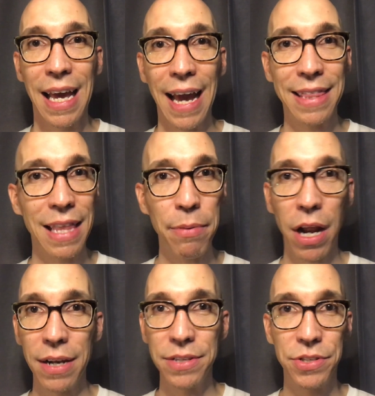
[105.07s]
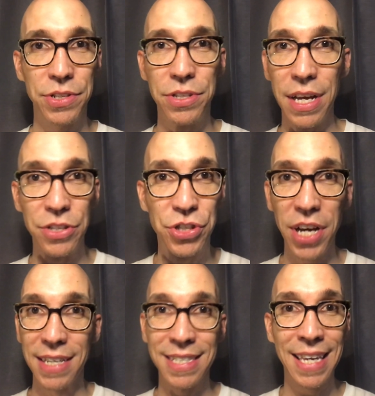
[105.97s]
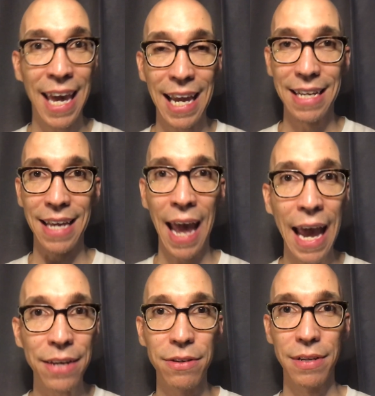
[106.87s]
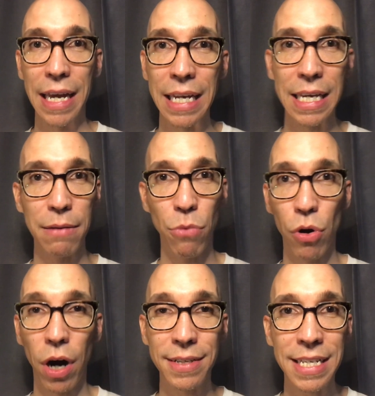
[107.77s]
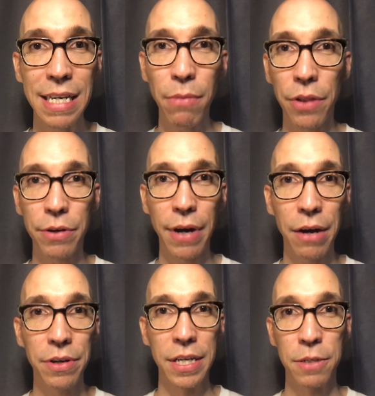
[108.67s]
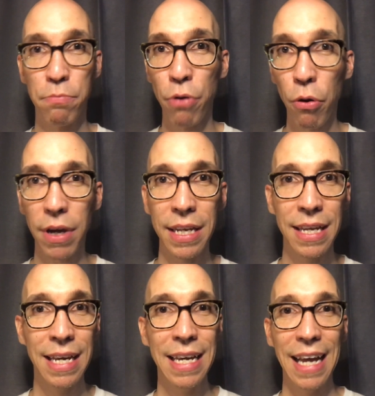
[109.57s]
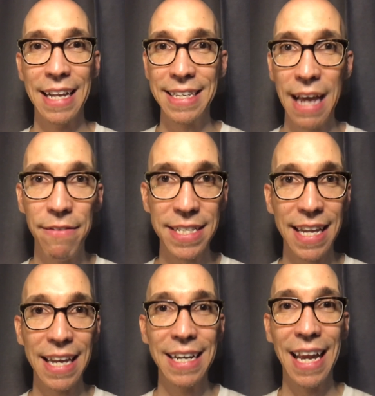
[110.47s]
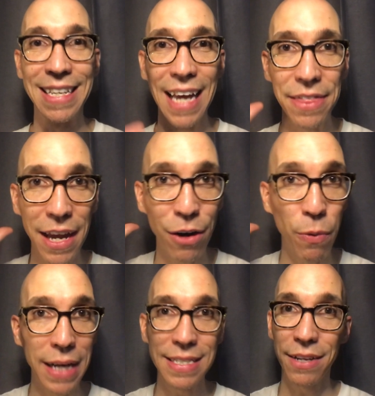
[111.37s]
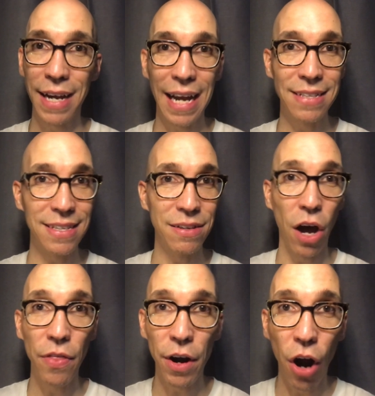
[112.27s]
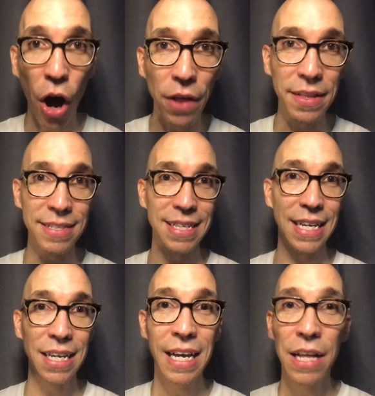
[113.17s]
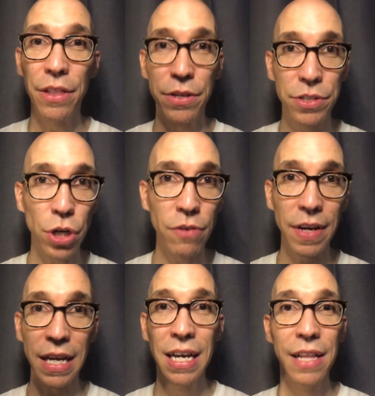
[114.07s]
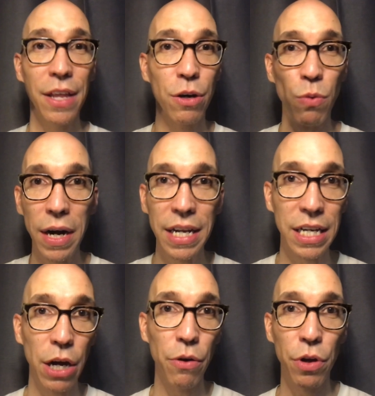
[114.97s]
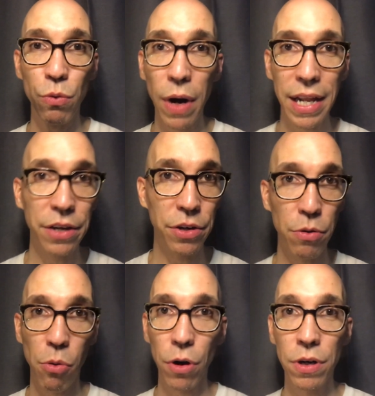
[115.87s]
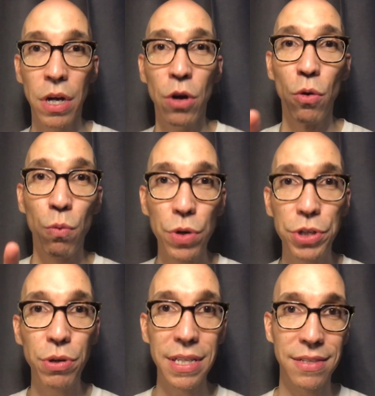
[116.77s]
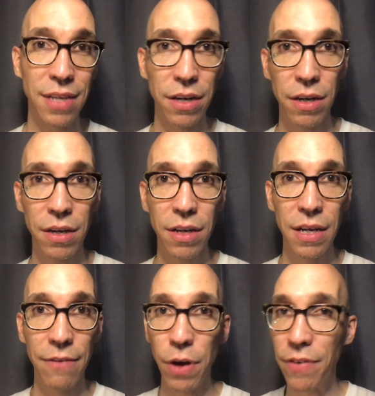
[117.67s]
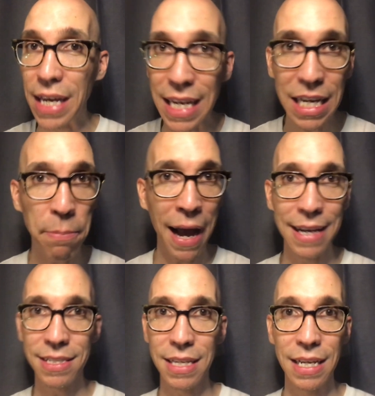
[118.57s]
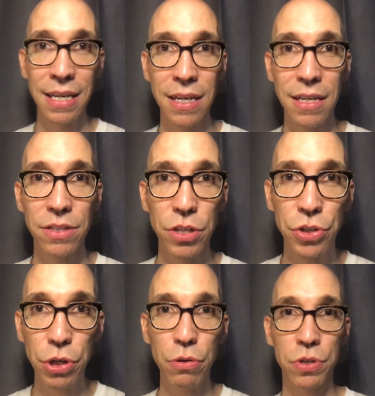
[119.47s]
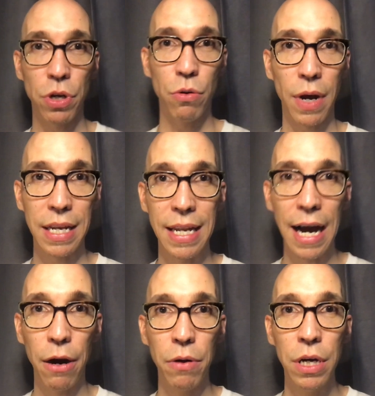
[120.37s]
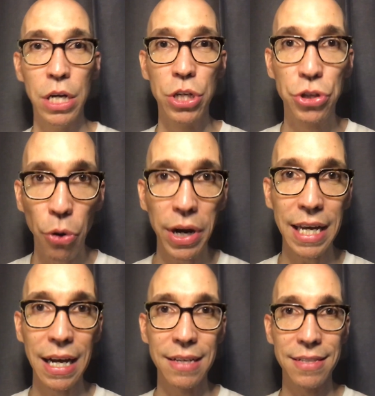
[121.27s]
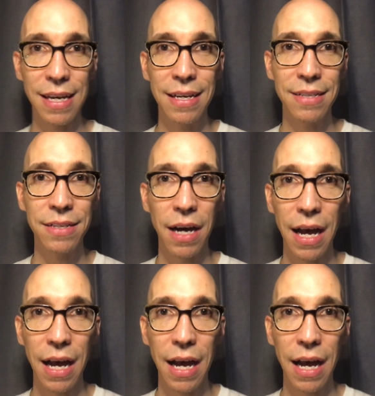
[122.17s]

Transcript: and Lebanon is it just can't handle anymore. Our team on the ground is broken and devastated, and yet they are raising their hands and they're on the scene, they're serving, they're ready to go, they're ready to do more. Would you consider, if you have any capacity to do so right now, joining us in,